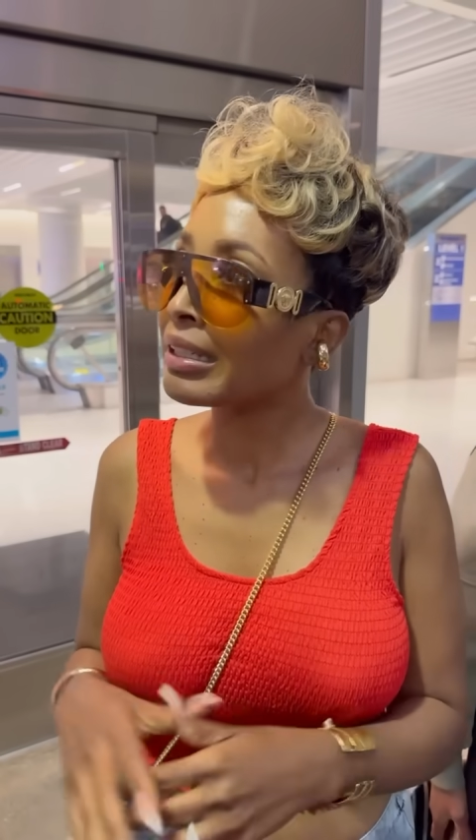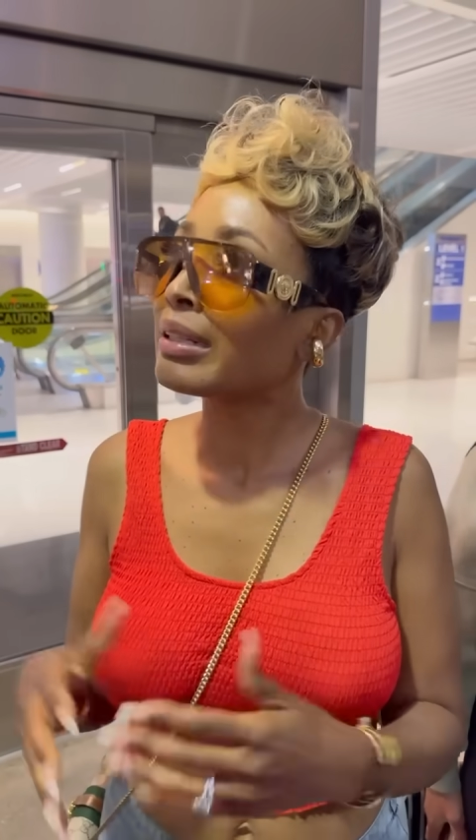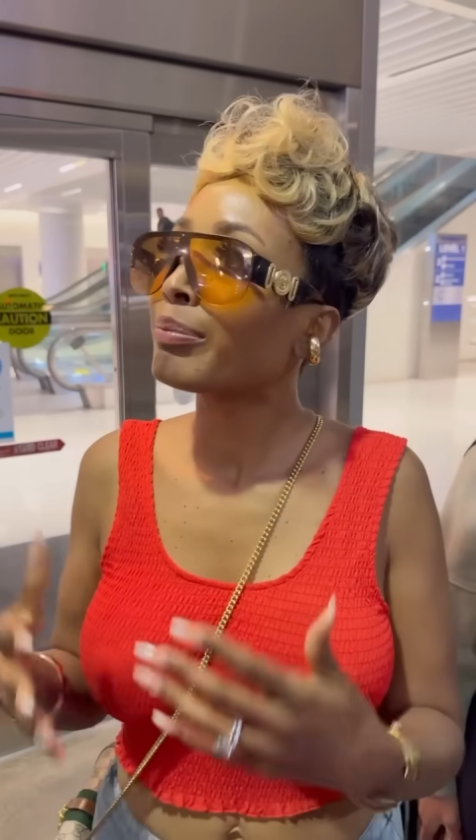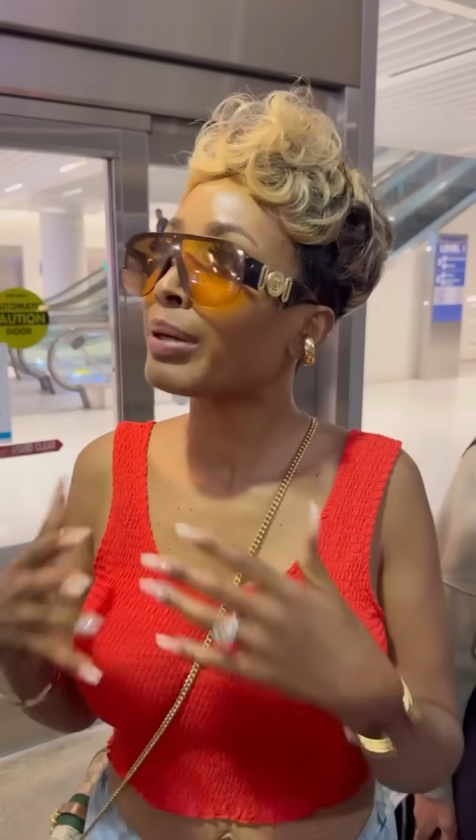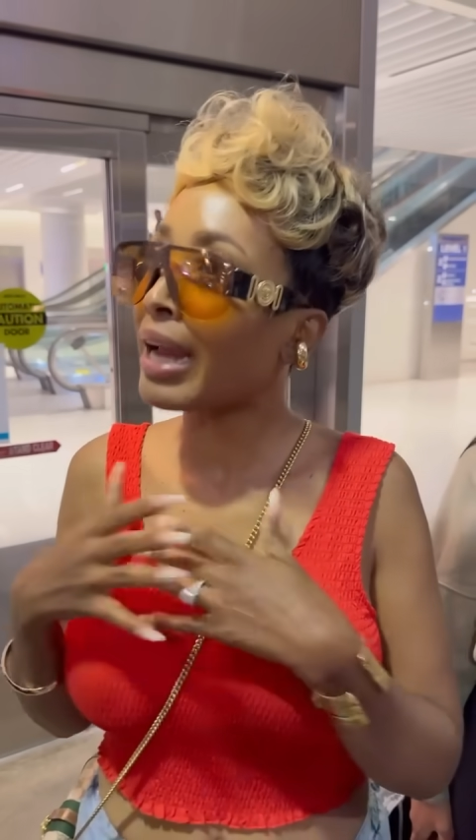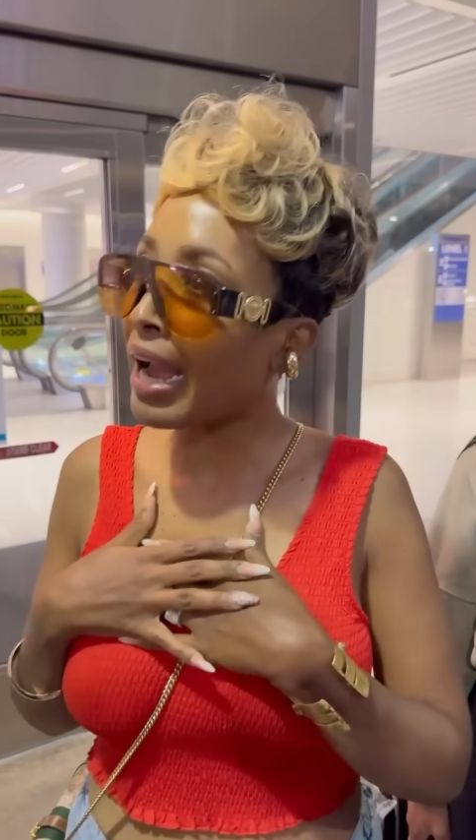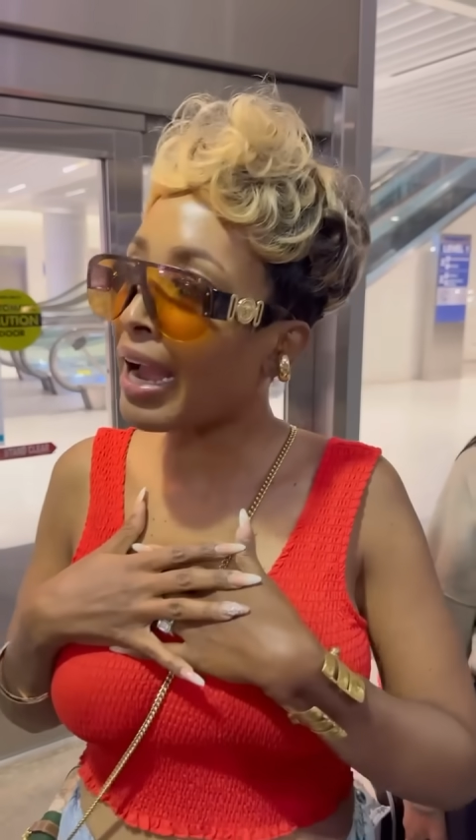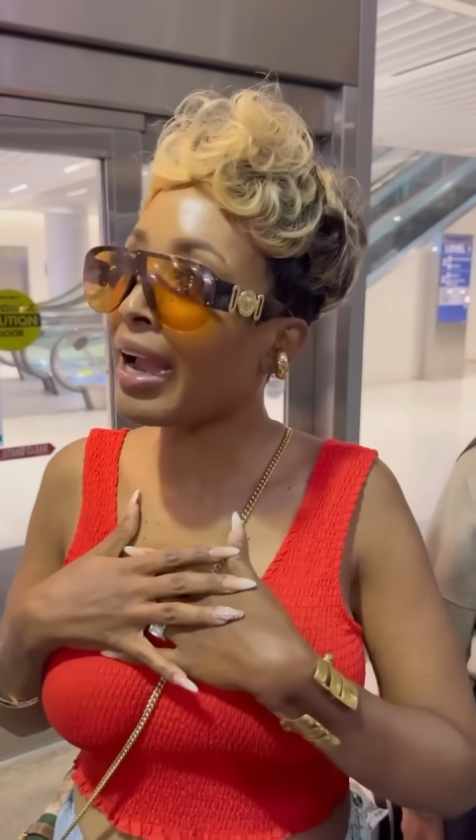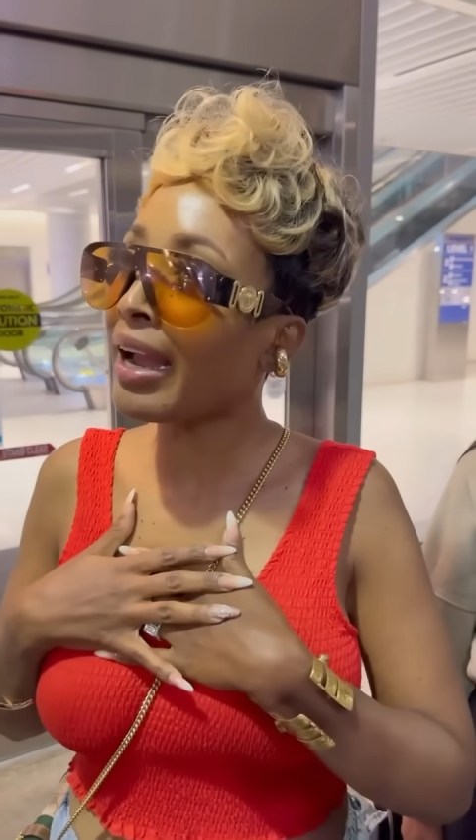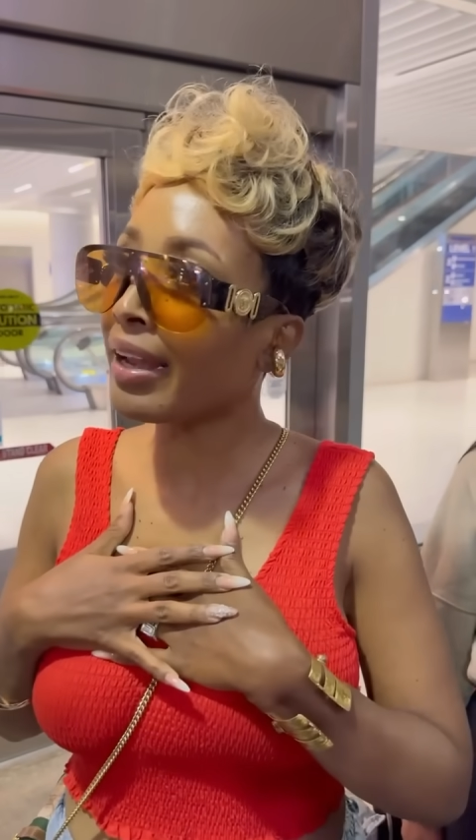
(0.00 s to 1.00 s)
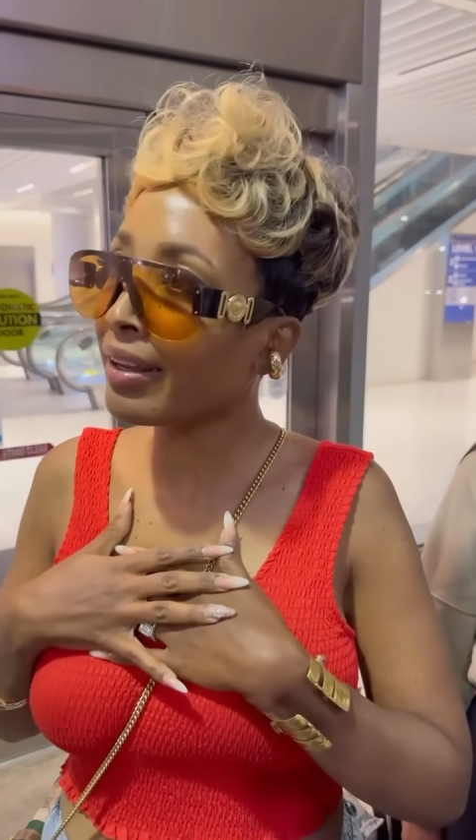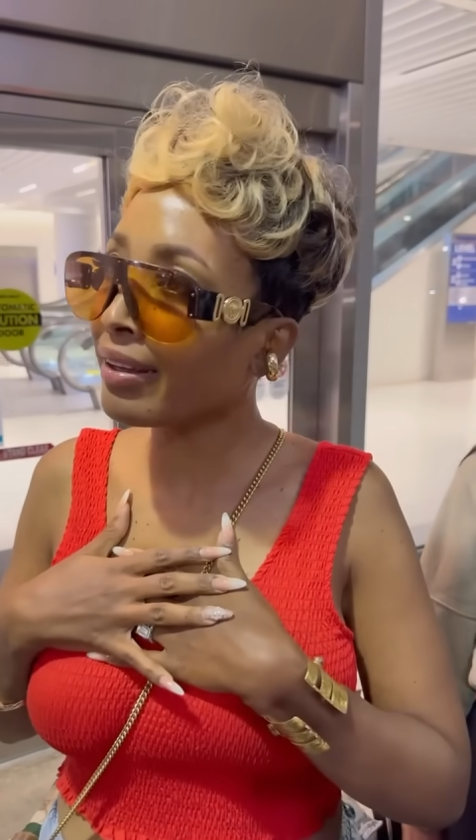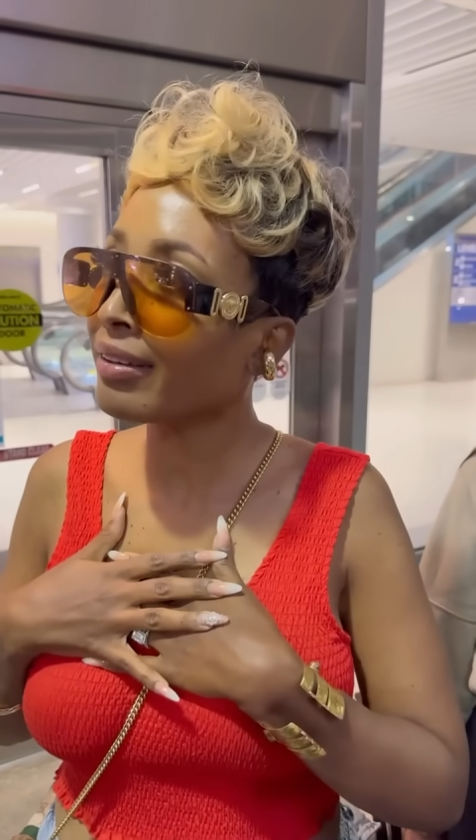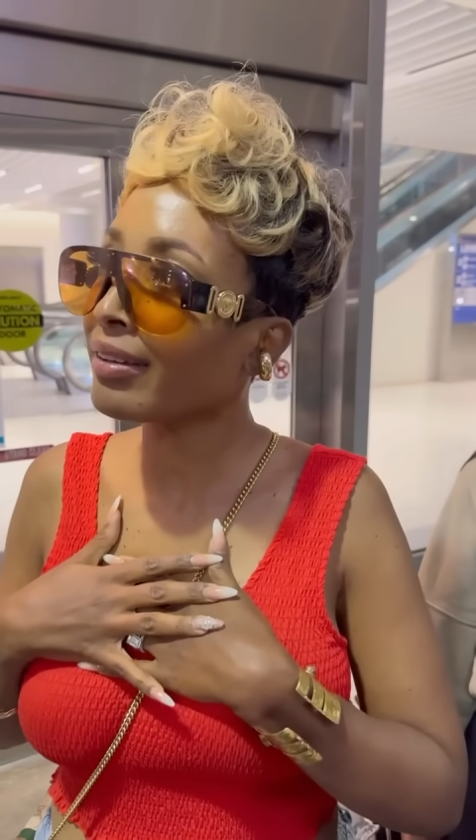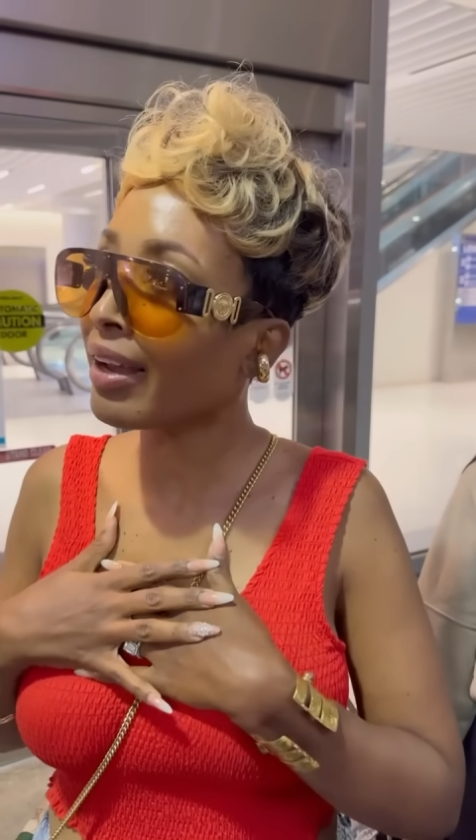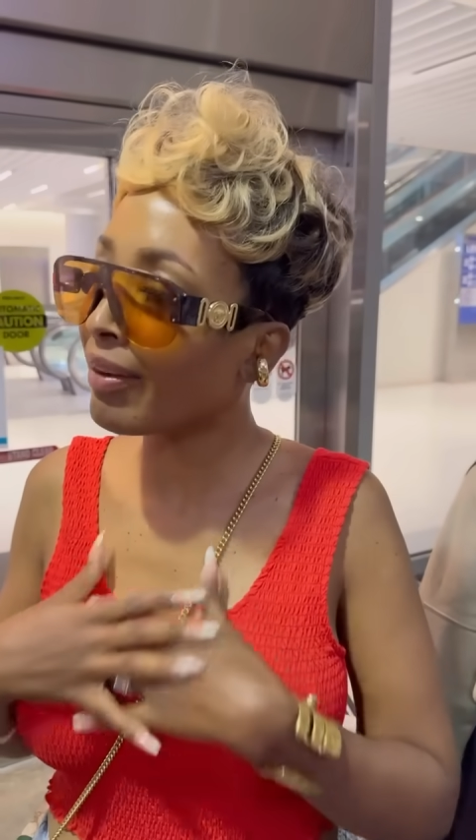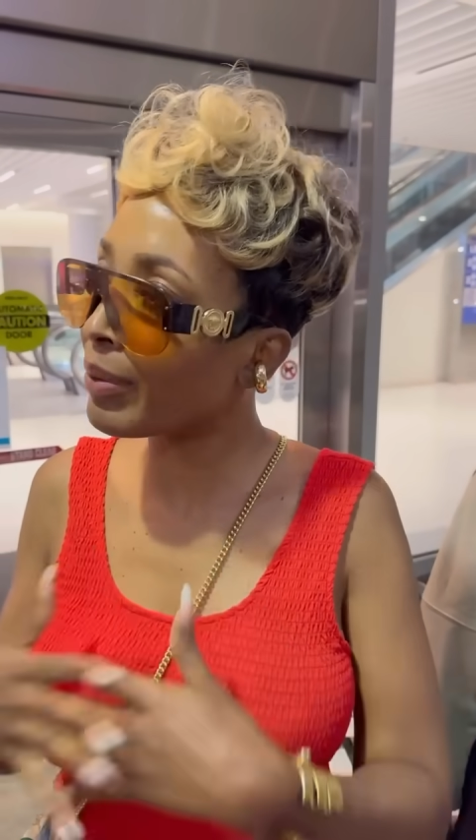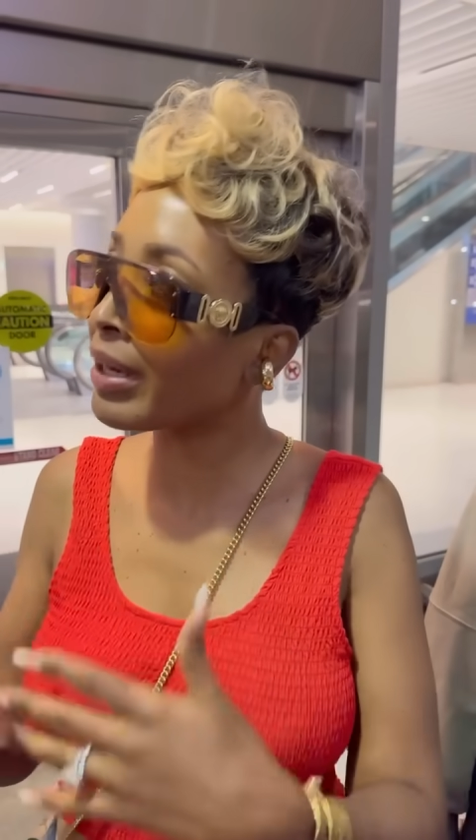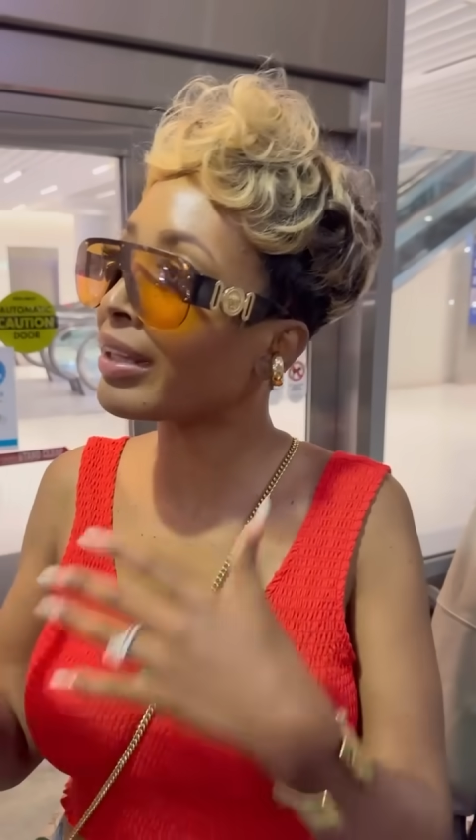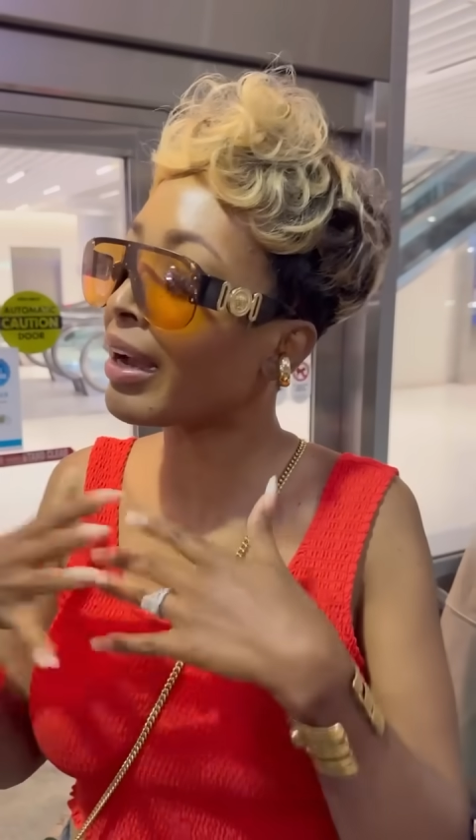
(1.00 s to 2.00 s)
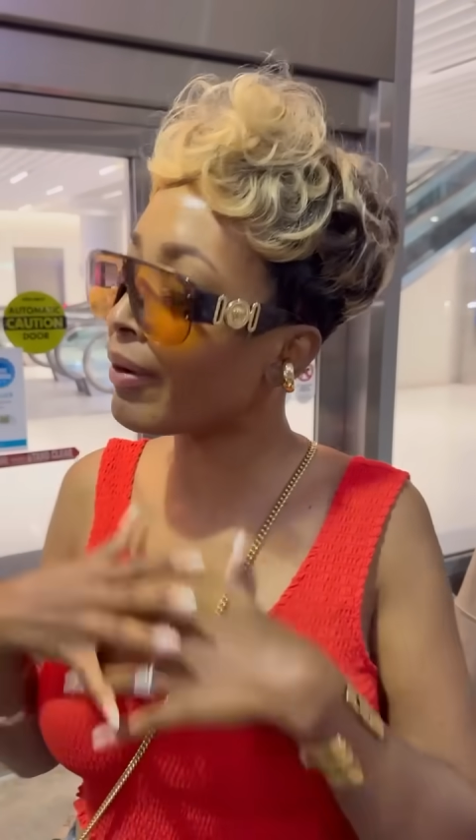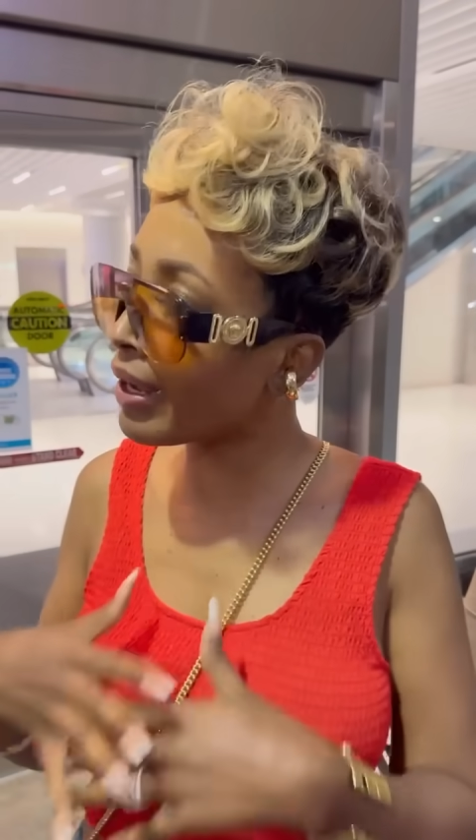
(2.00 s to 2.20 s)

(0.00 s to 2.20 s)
But I have been allowing